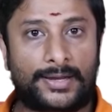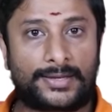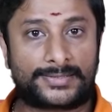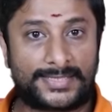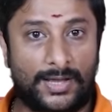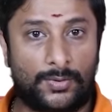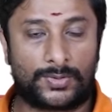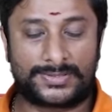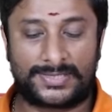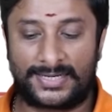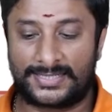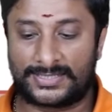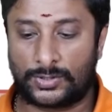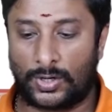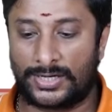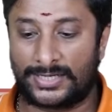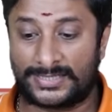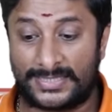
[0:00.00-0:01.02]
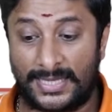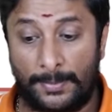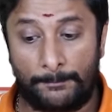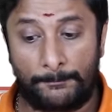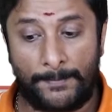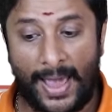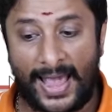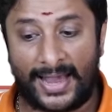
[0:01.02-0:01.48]
server side is called as the
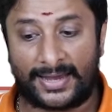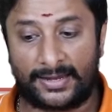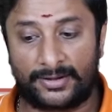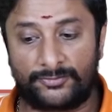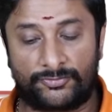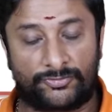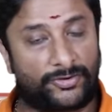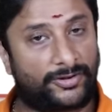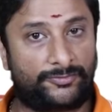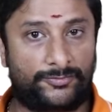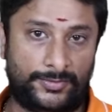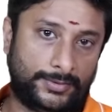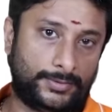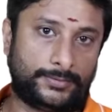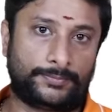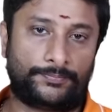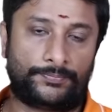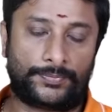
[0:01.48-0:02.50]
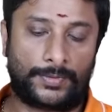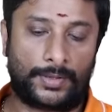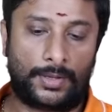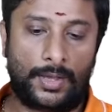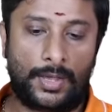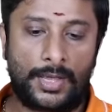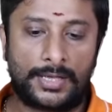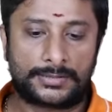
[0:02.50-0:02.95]
back-end framework.
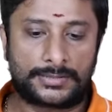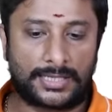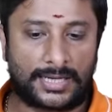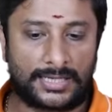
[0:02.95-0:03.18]
So